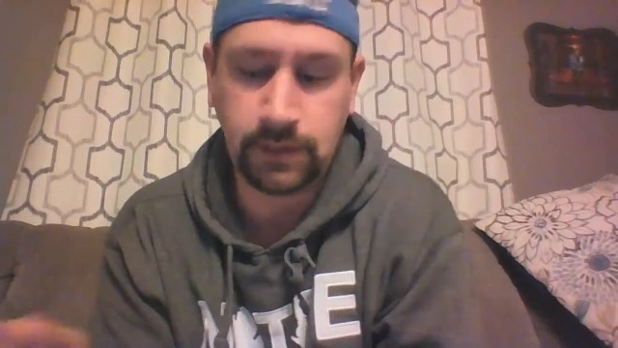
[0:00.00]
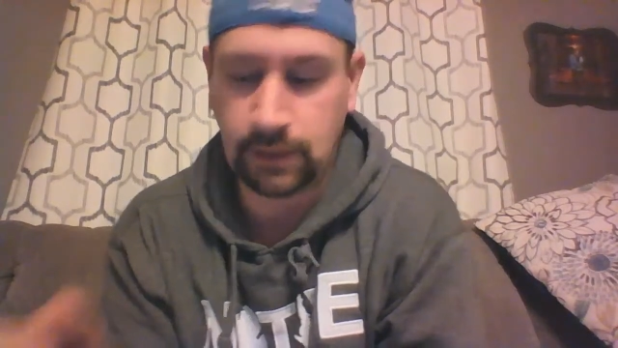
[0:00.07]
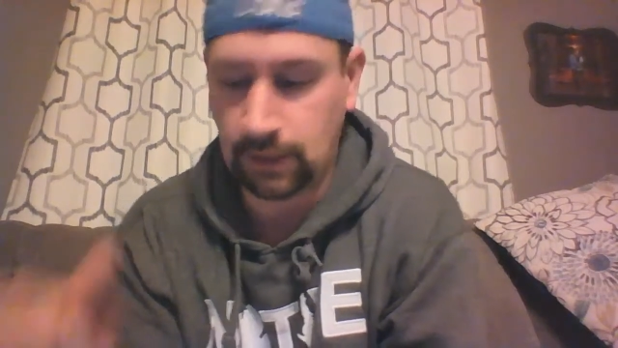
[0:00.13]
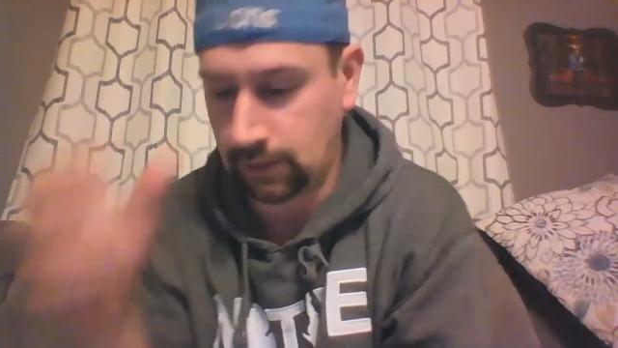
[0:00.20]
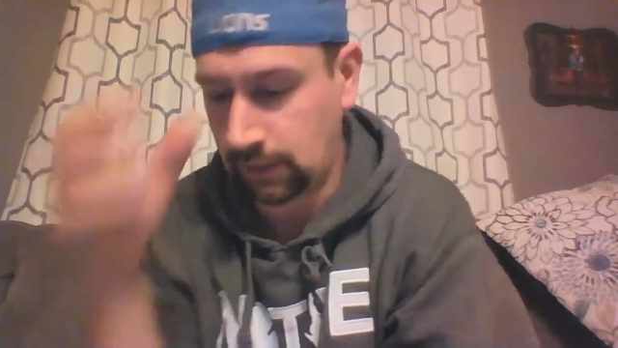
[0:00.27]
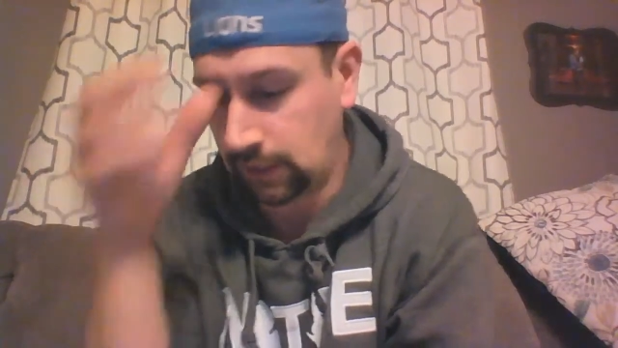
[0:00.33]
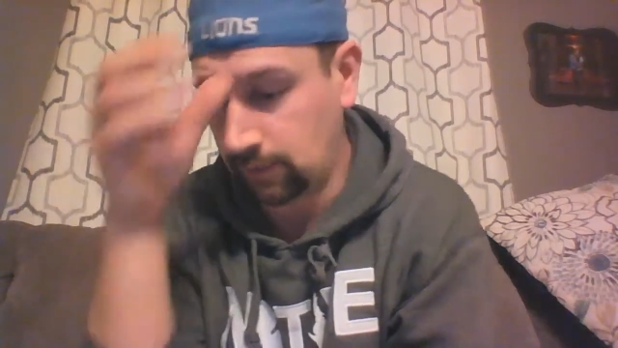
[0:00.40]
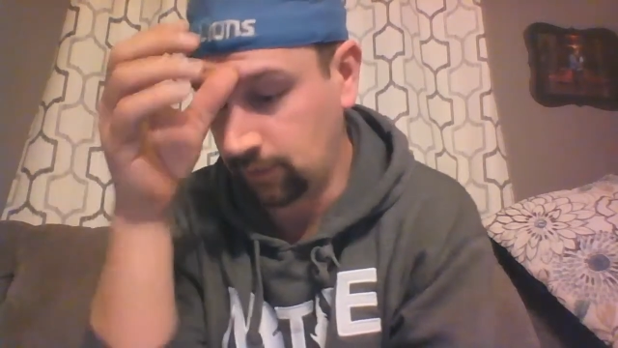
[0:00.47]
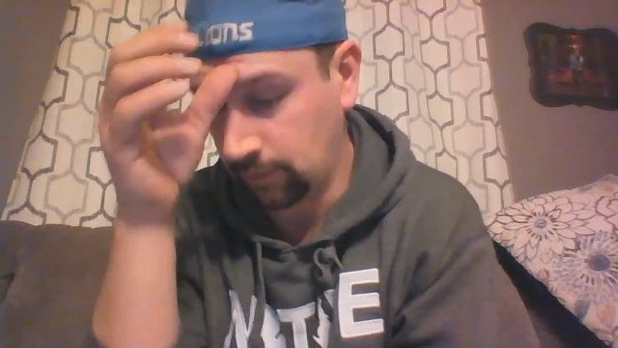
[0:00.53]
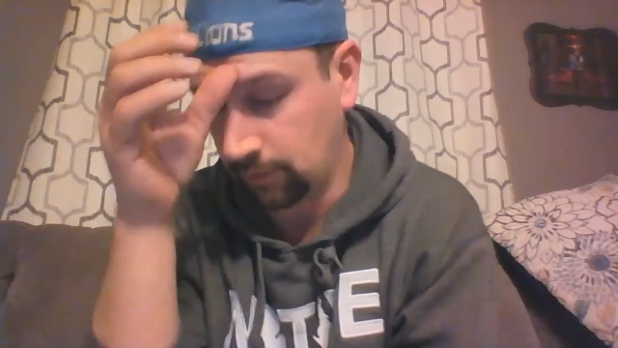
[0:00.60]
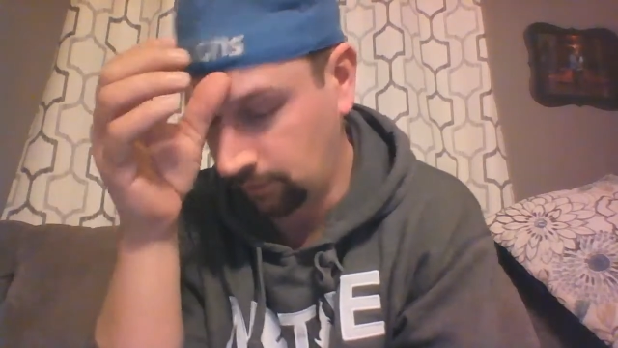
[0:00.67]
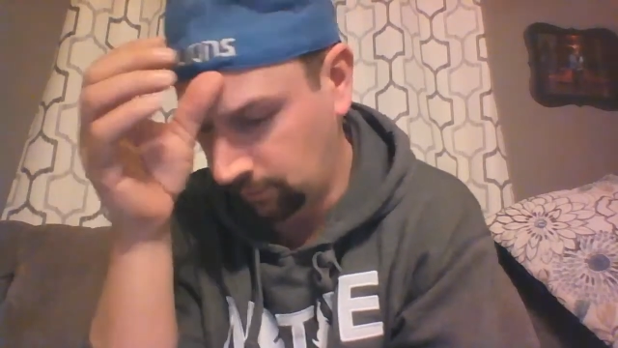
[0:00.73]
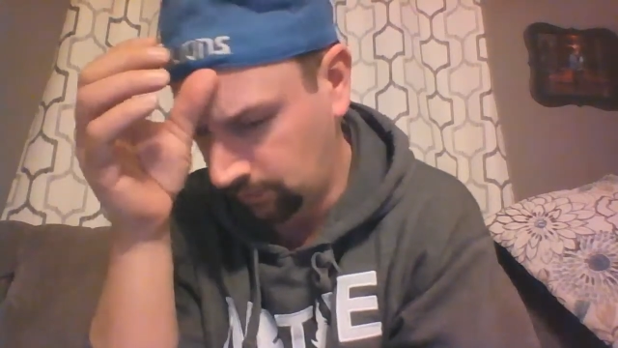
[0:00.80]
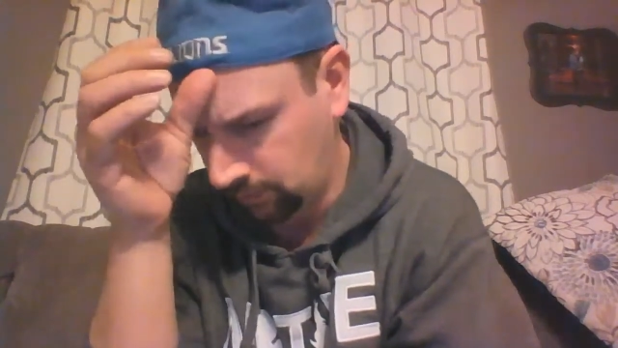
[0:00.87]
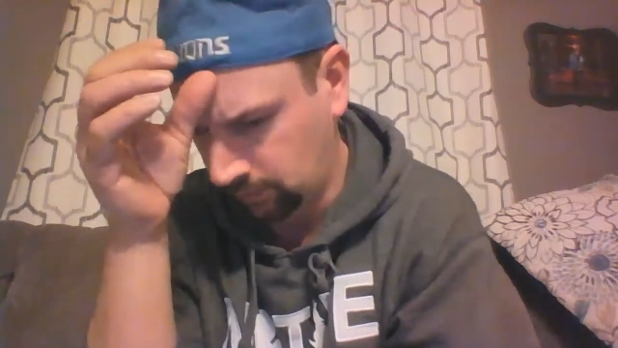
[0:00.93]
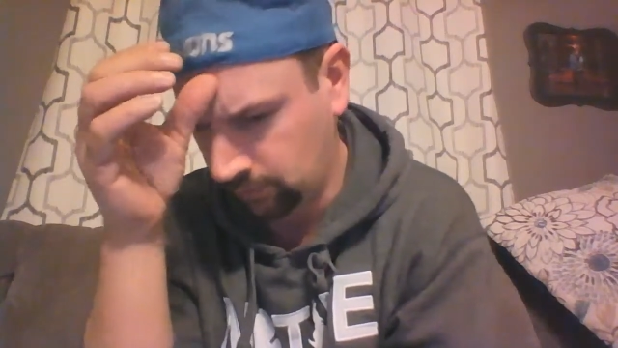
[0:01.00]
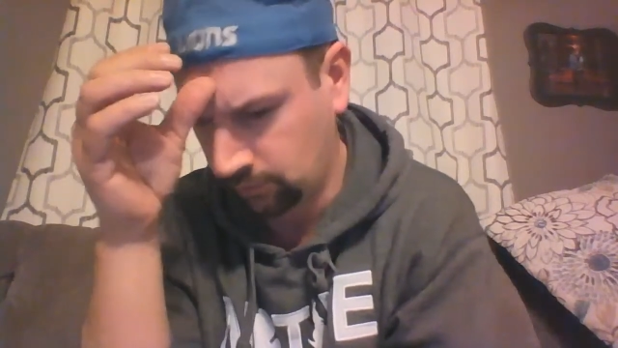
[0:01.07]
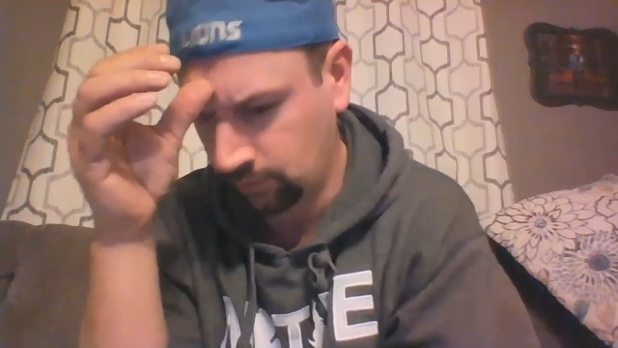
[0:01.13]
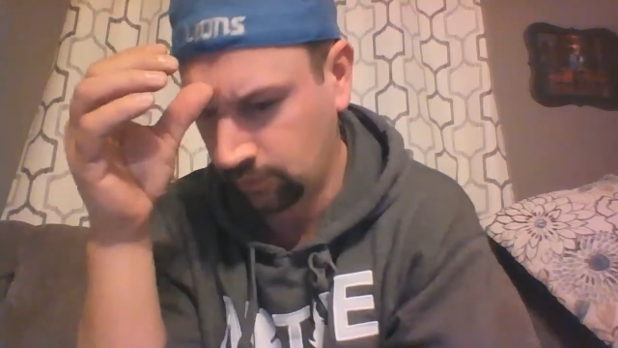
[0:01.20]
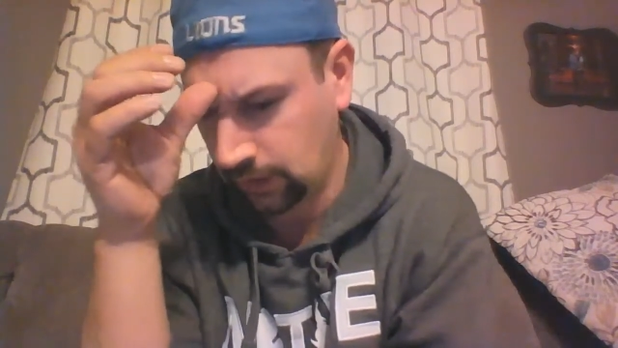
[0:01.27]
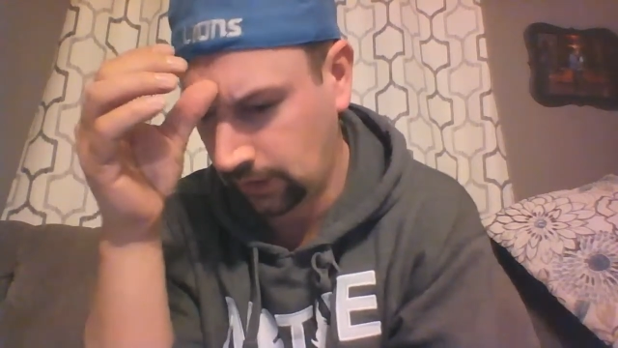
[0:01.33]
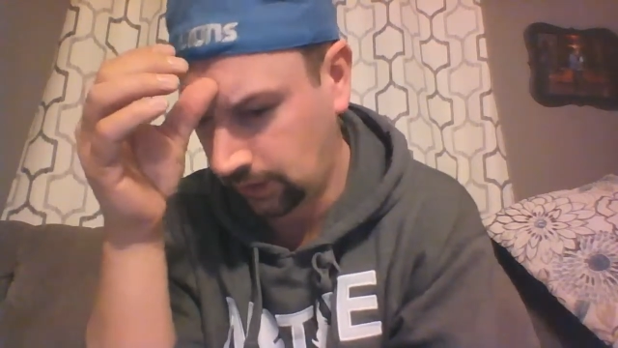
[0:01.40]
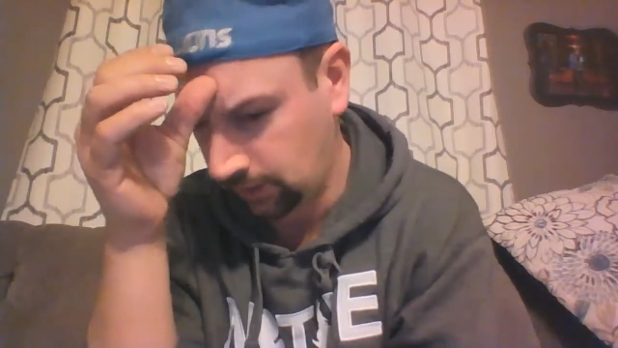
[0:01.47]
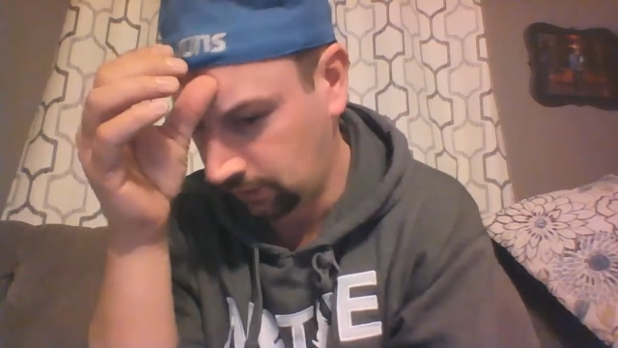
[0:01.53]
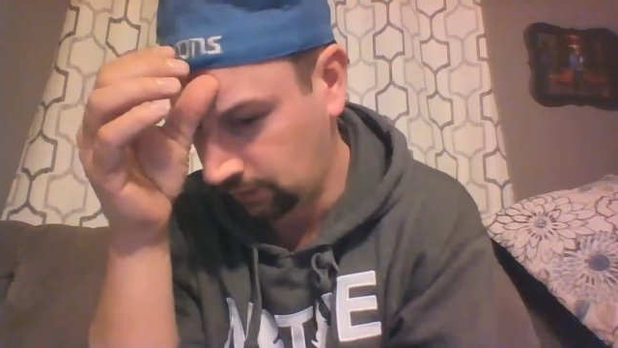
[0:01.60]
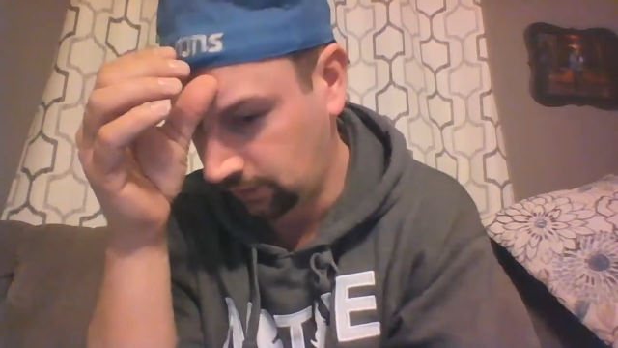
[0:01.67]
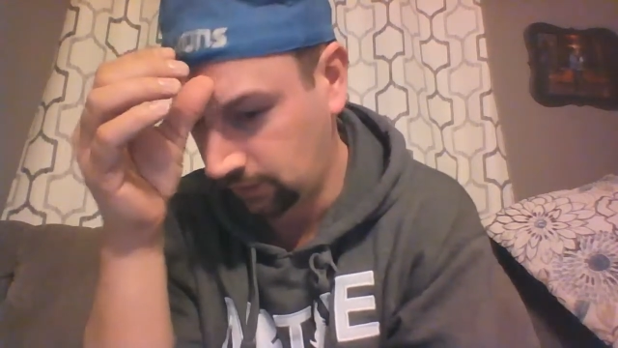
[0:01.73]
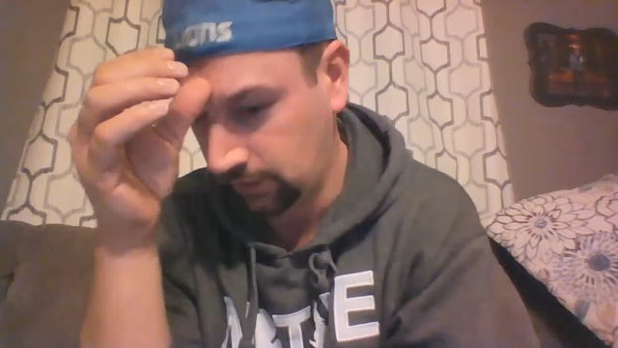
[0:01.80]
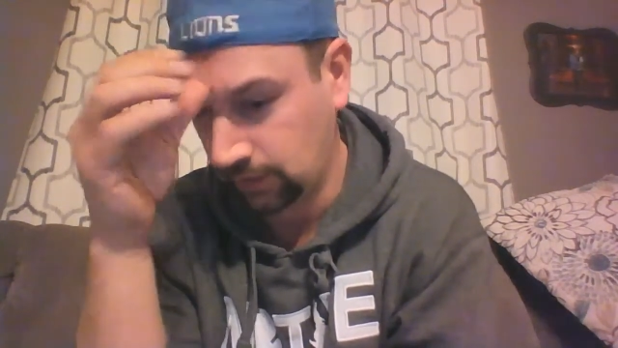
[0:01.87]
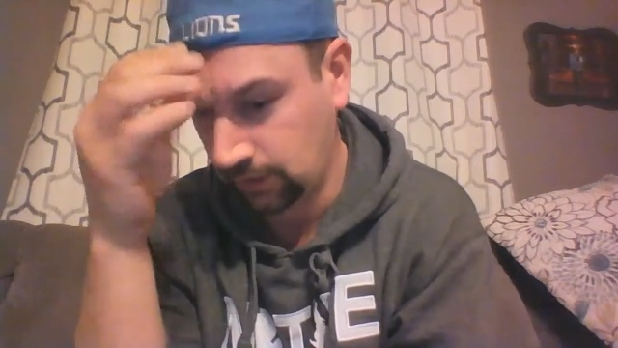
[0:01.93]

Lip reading: You got to keep them lubricated. You